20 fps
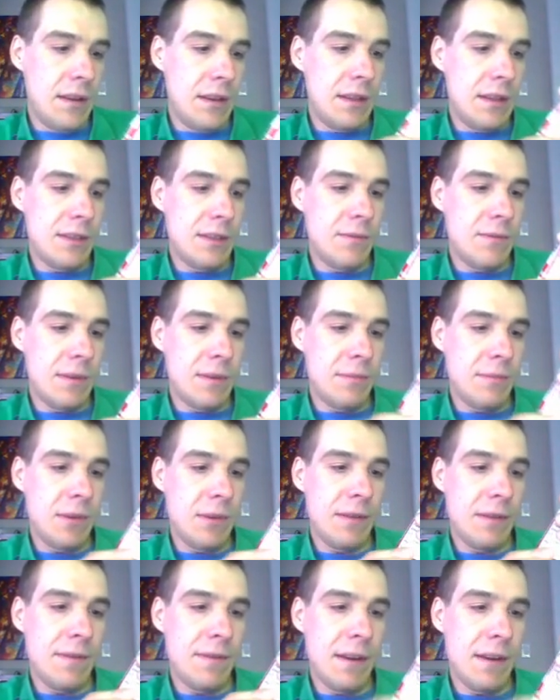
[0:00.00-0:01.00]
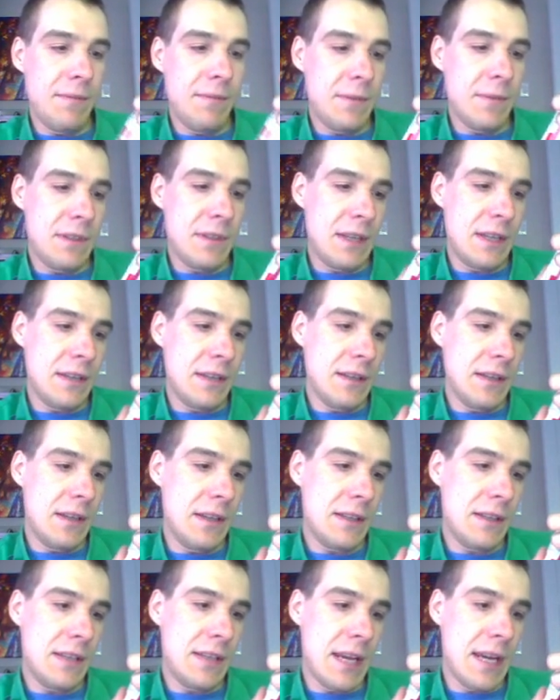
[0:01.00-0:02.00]
1.5%
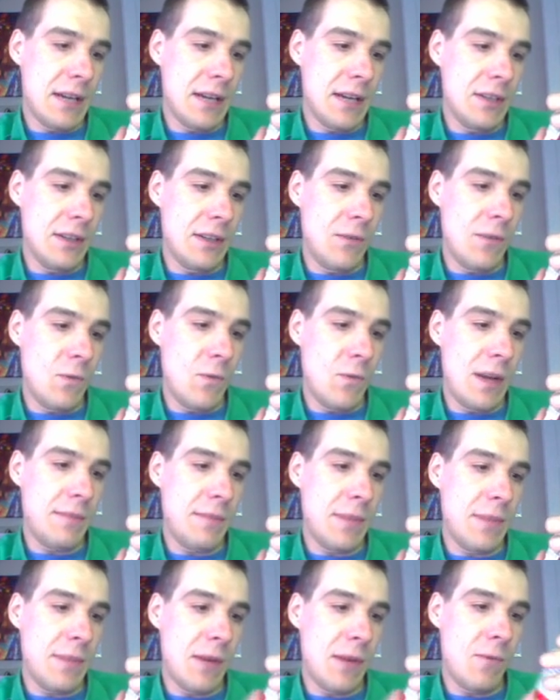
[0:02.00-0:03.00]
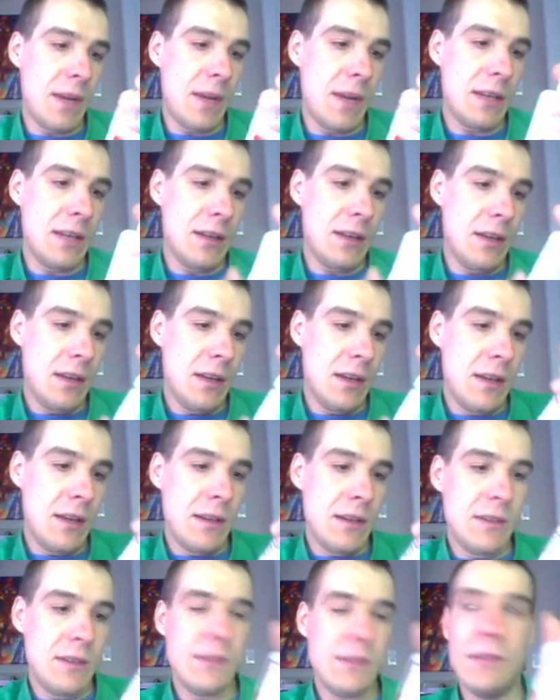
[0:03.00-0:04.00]
is actually weight by weight.
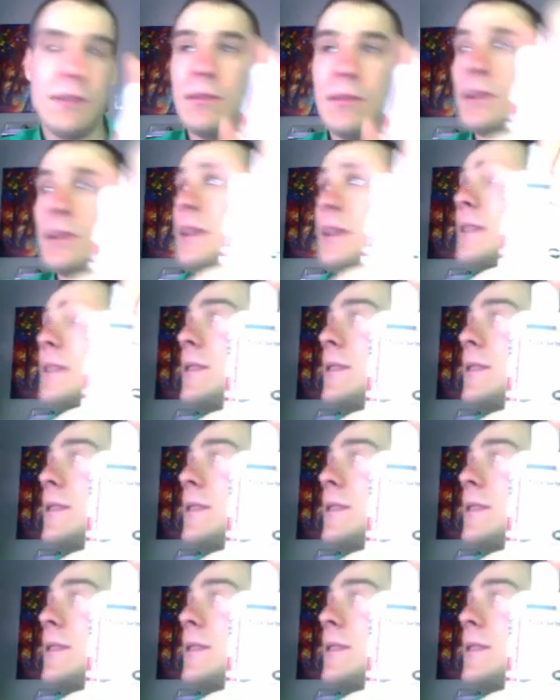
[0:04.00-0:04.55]
So this